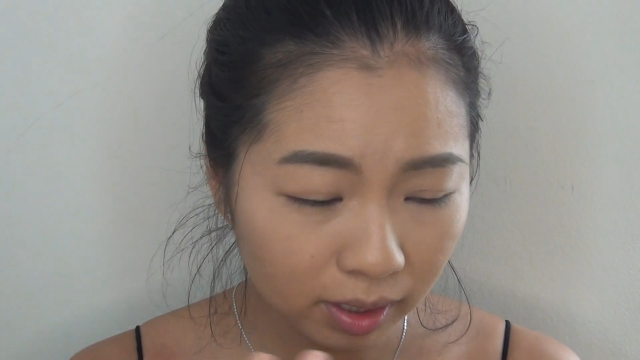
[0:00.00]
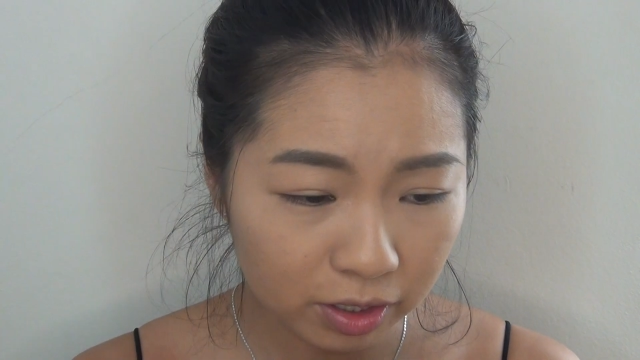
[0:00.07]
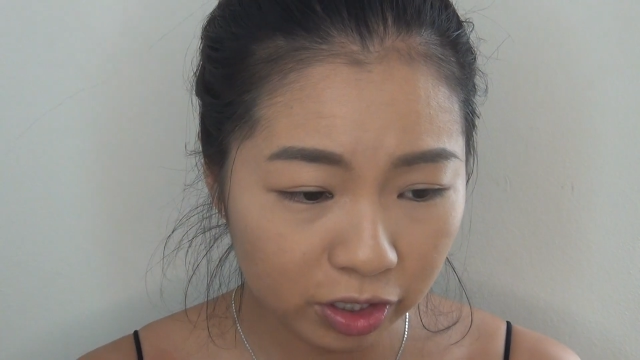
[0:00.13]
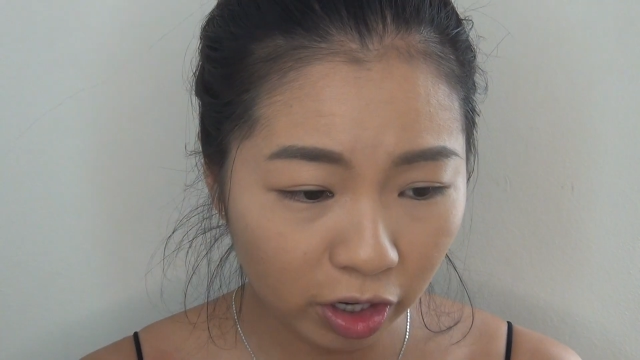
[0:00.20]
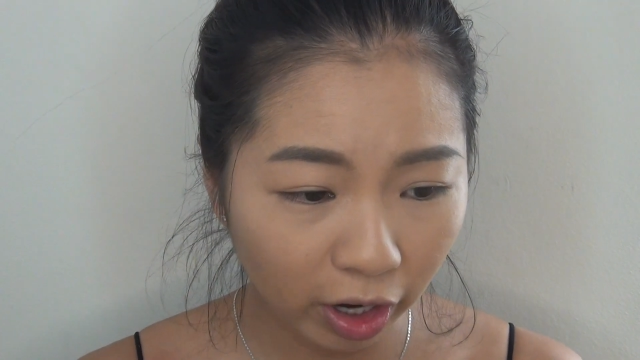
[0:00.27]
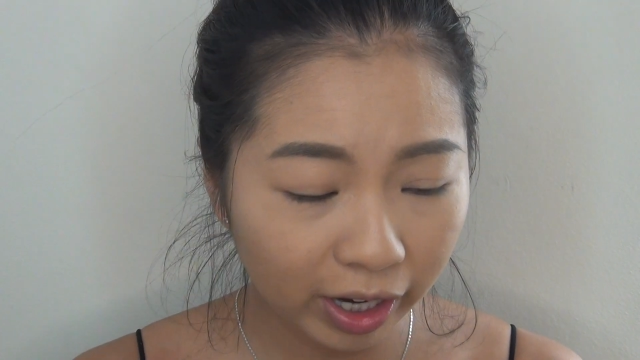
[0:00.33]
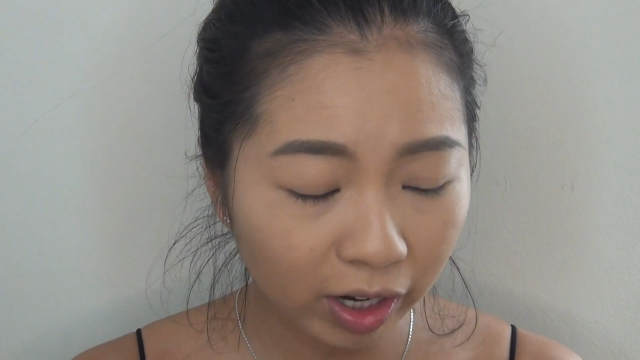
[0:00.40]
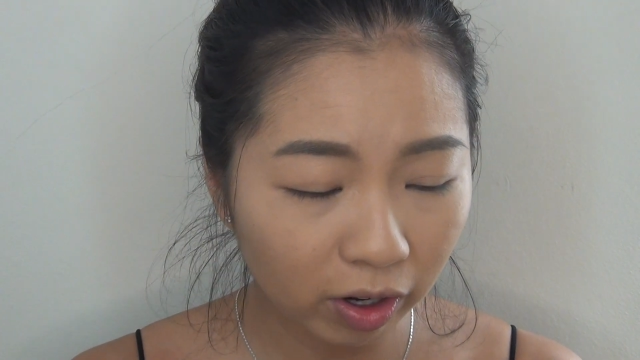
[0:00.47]

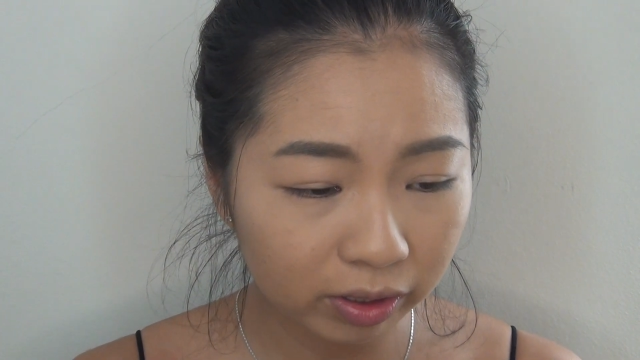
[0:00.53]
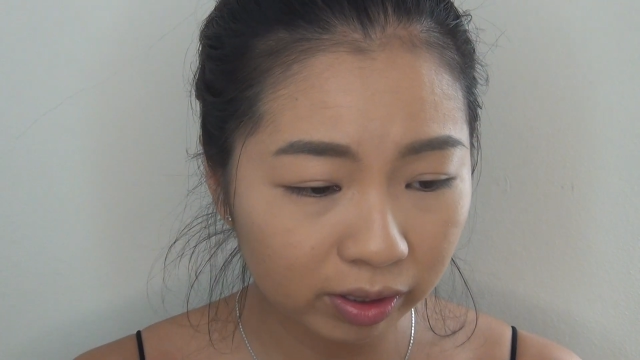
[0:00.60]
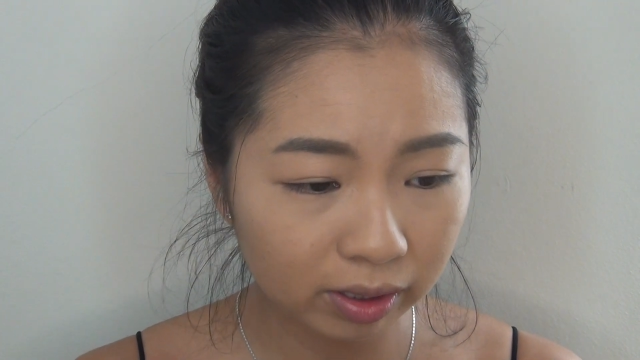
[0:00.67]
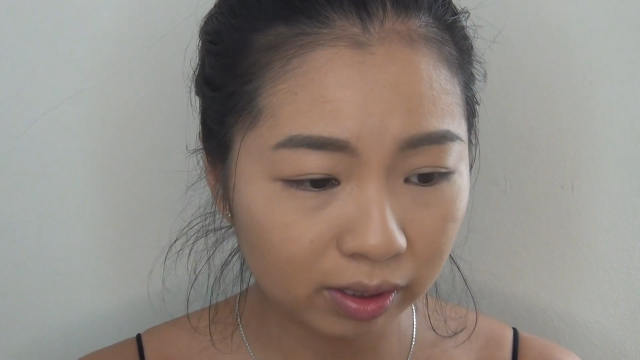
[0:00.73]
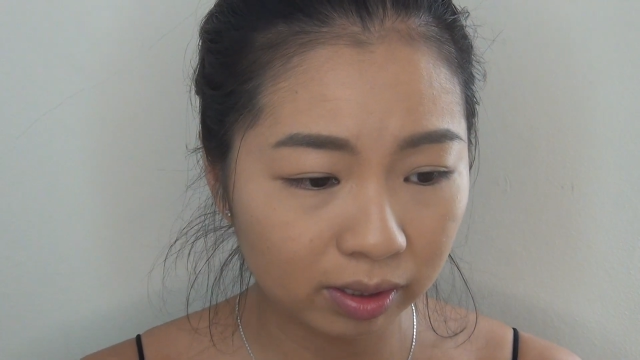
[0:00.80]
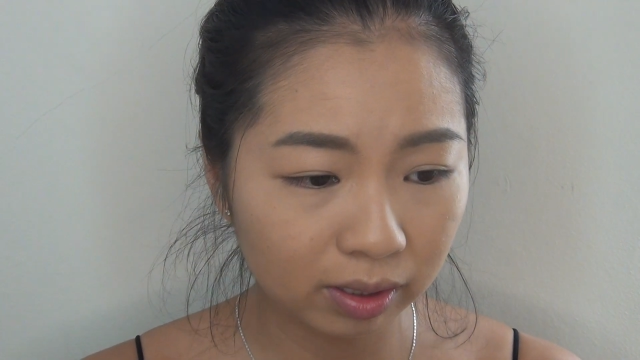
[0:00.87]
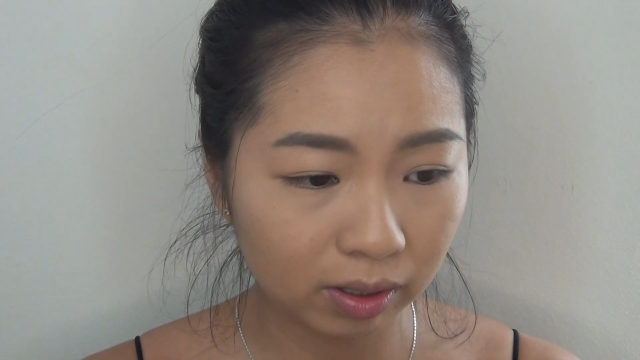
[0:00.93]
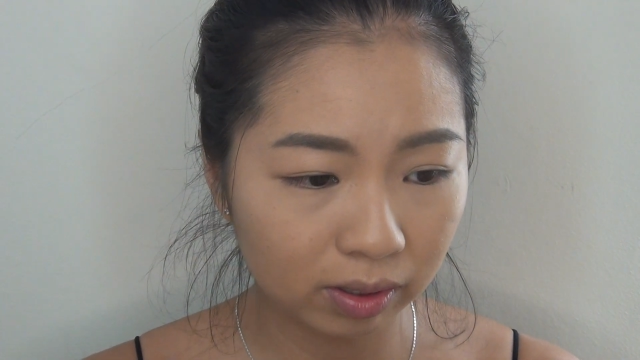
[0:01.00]
sorry,
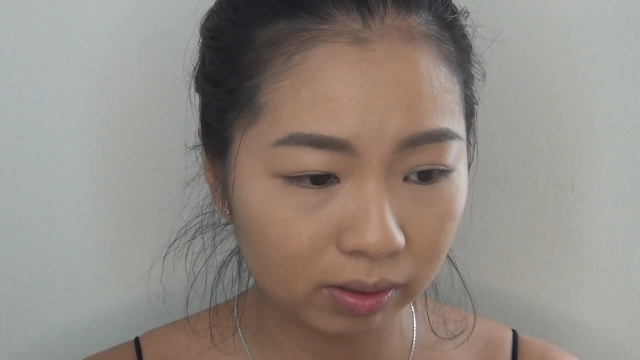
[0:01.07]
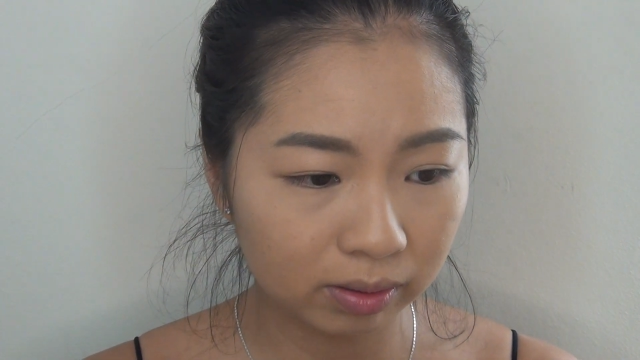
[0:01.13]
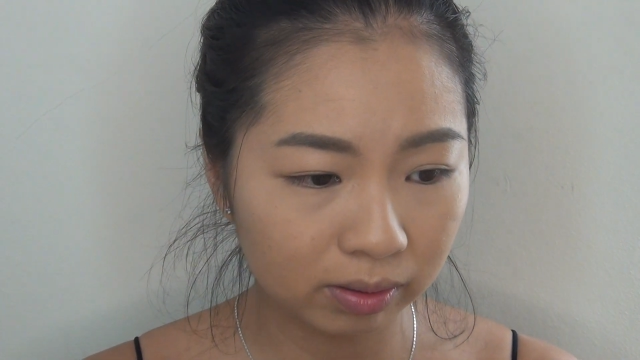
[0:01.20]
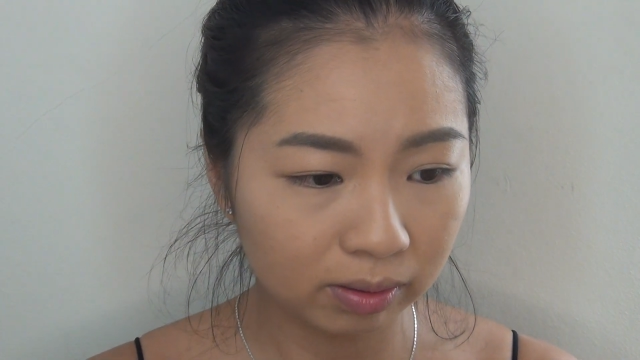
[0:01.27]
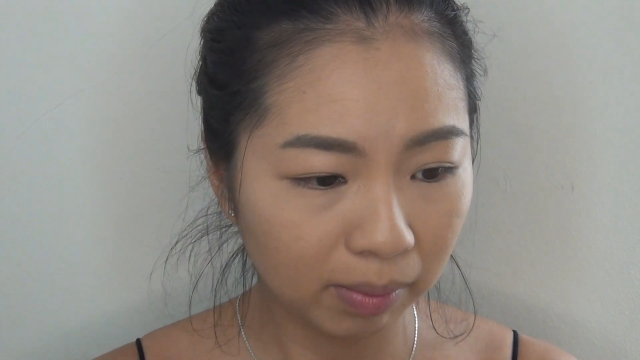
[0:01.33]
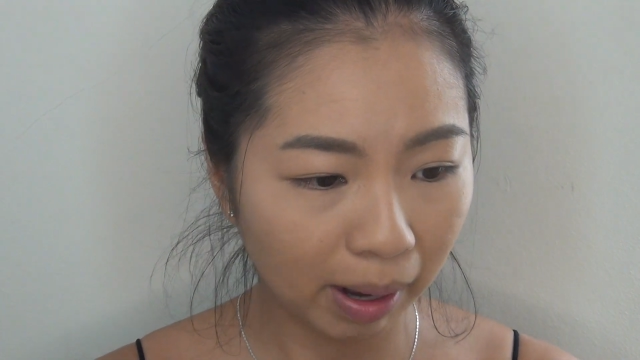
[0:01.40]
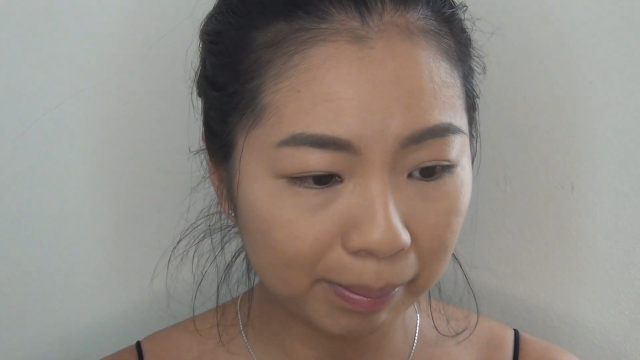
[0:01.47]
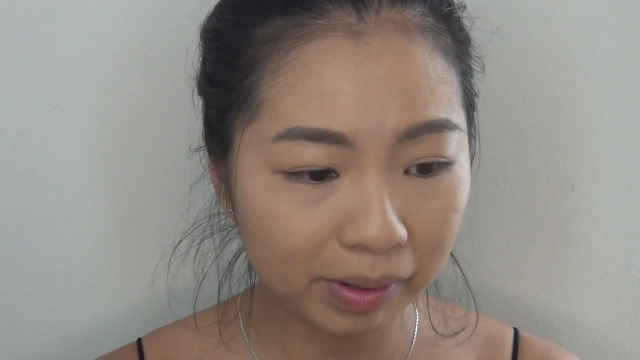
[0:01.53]

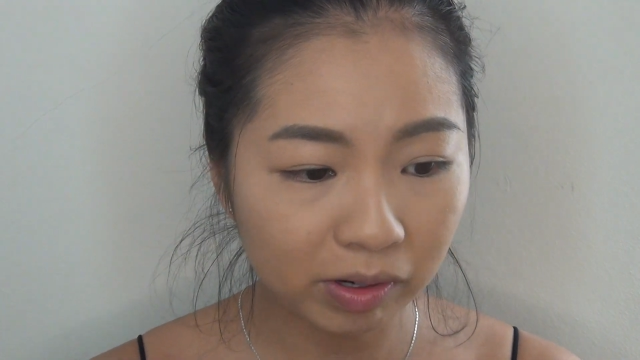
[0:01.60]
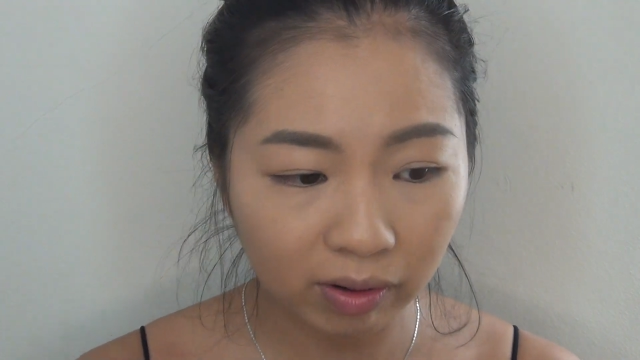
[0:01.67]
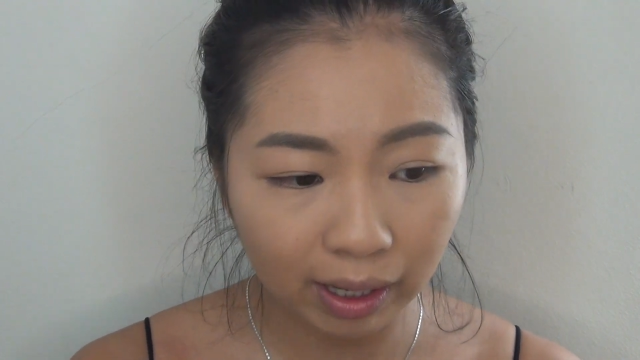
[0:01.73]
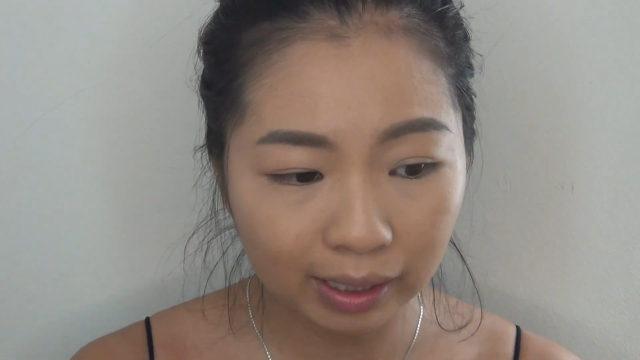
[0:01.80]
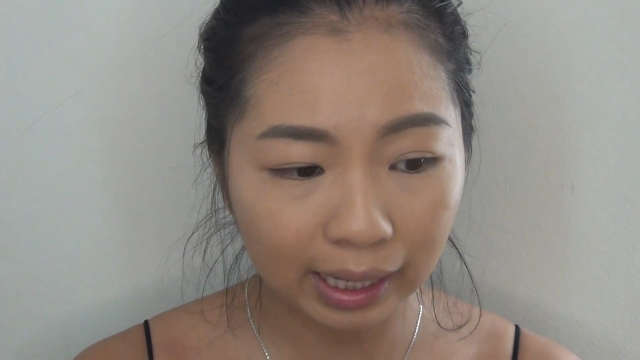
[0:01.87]
on my mirror,